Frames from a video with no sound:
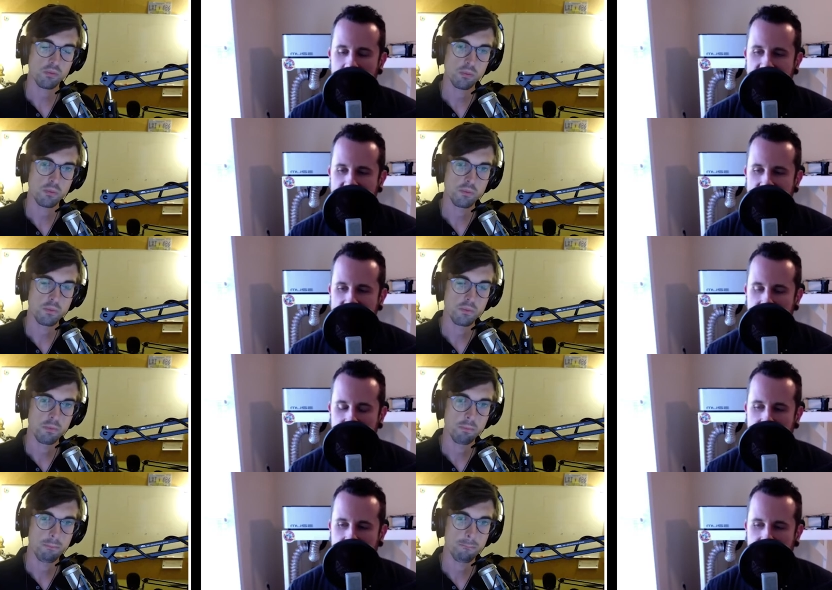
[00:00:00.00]
Speaker 1: business.
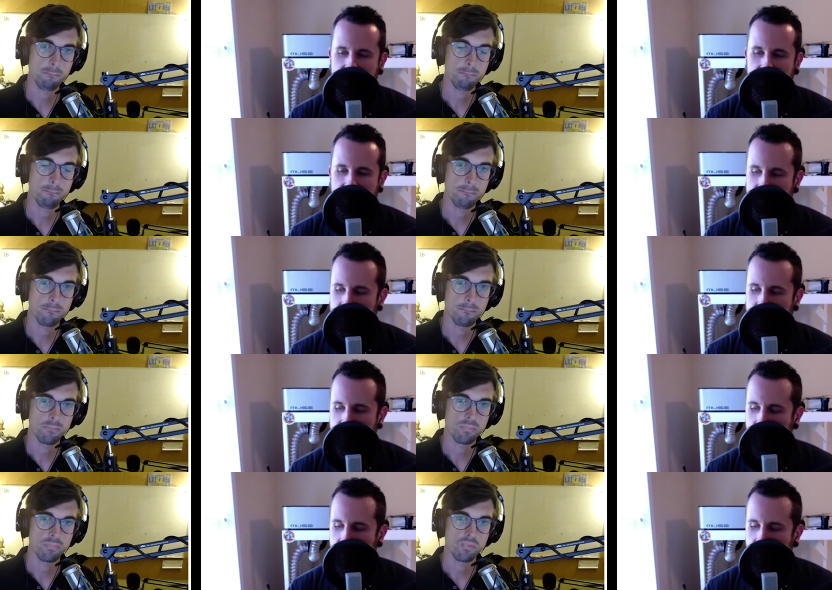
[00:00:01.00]
There
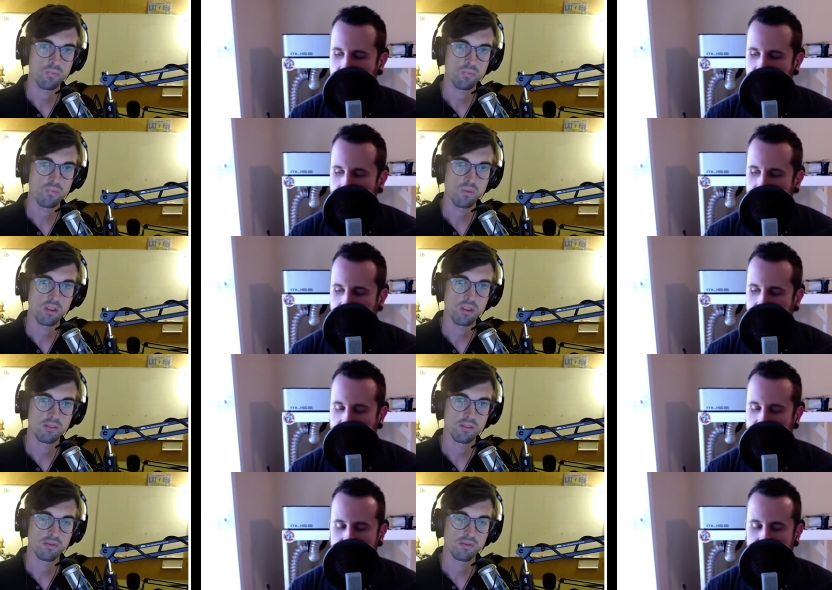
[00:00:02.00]
actually, I think the
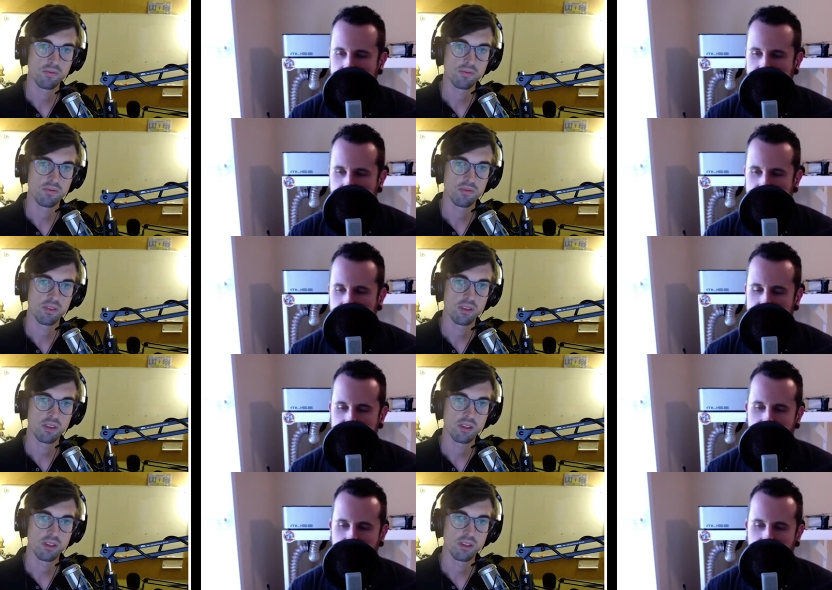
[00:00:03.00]
way they do it at Georgia State, there's